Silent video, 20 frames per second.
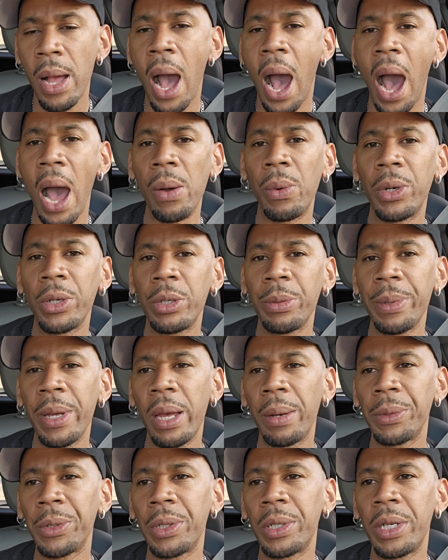I want to be
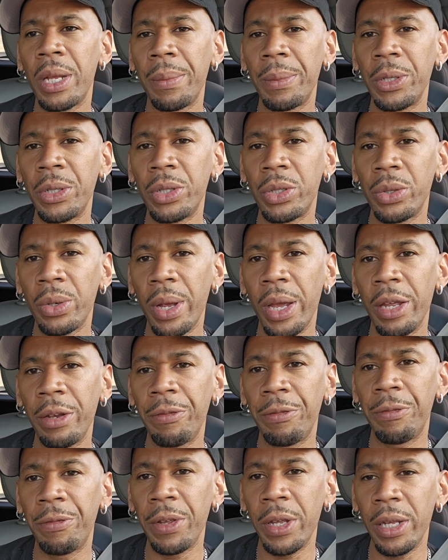able to
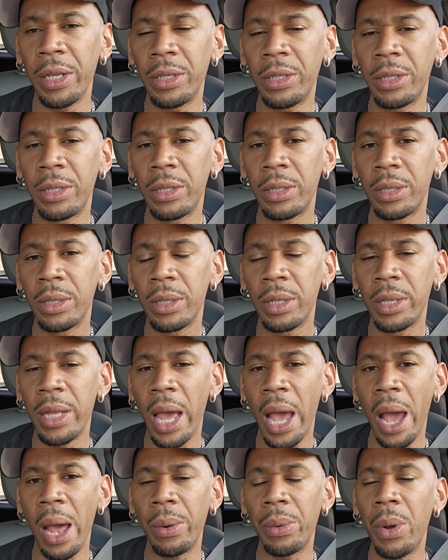demonstrate feats
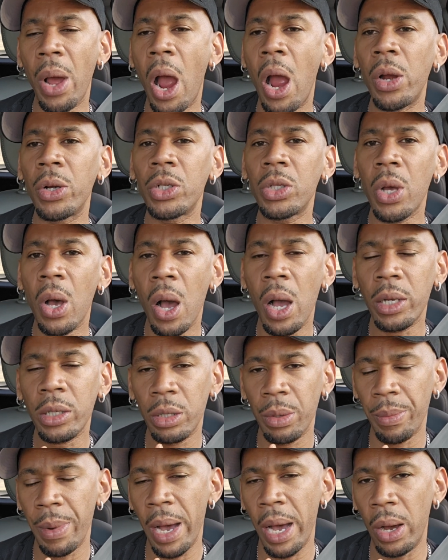that are
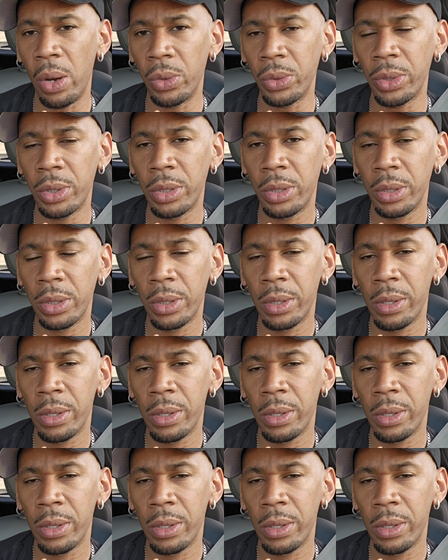talked about